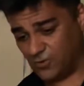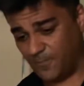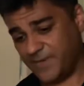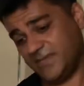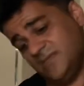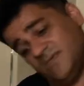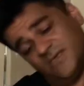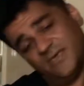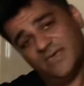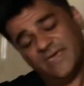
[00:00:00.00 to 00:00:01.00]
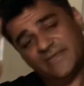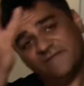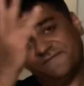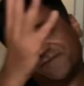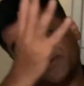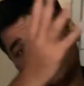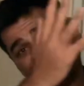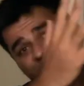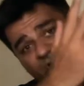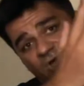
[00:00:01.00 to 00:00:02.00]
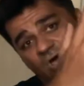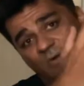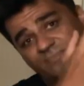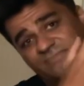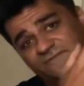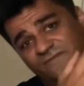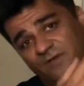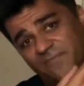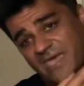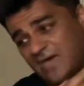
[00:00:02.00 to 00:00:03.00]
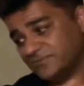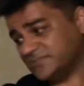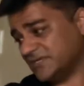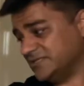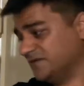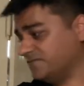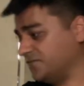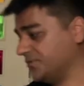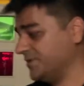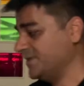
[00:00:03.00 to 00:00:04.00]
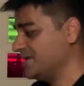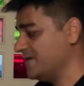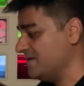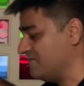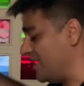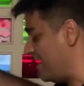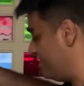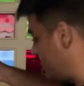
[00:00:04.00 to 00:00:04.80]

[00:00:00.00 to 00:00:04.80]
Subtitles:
open, and the fresh air comes from the outside. Therefore, you have